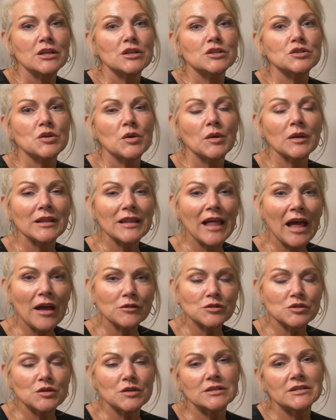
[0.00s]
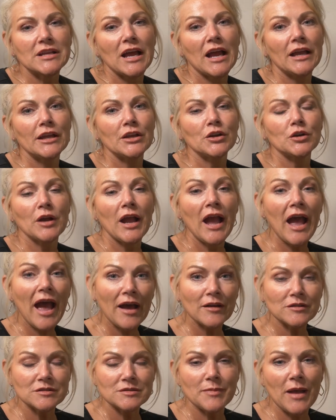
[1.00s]
So it allows you to tie your
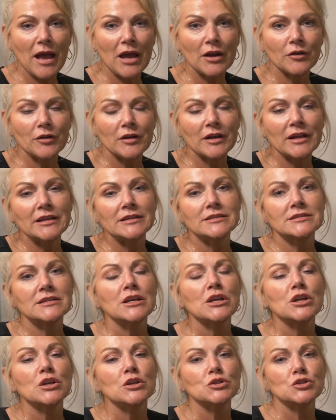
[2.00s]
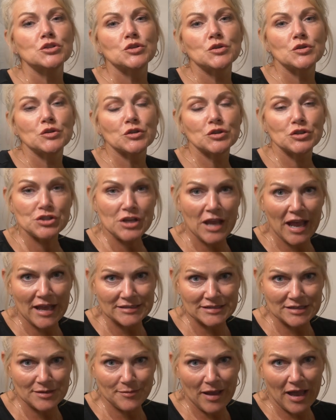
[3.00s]
house batteries to your
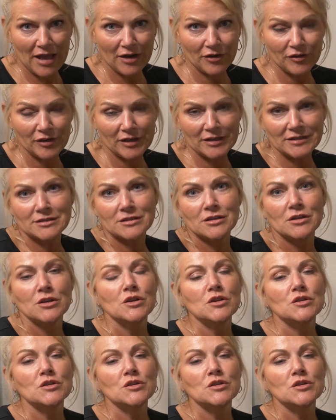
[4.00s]
chassis batteries.